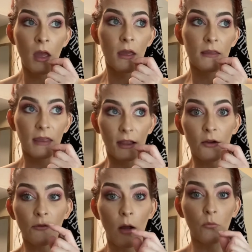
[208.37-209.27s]
sitting
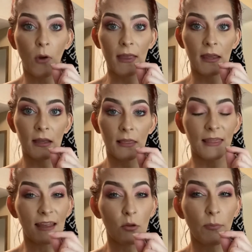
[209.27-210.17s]
around waiting a
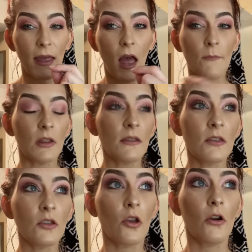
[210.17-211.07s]
little bit. I'm gonna
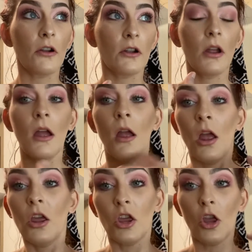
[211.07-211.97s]
start
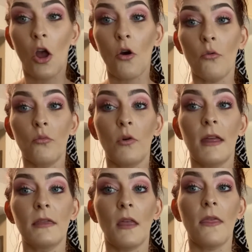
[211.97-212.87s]
you know,
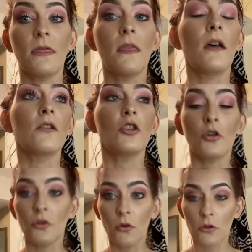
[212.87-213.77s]
with the
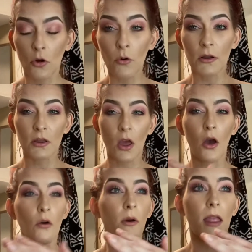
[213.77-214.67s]

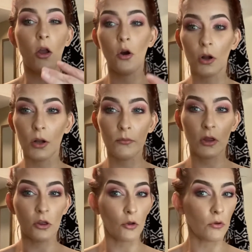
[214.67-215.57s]
torso and arms
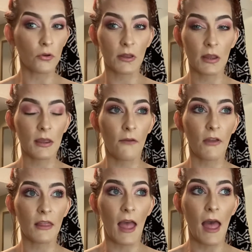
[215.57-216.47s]
and shoulders and stuff
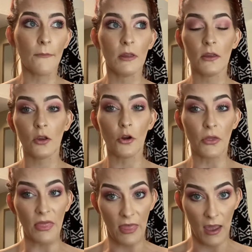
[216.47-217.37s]
like that. I'm gonna start
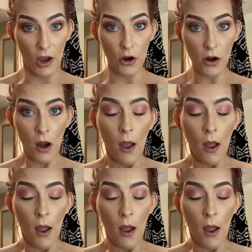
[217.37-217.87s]
there.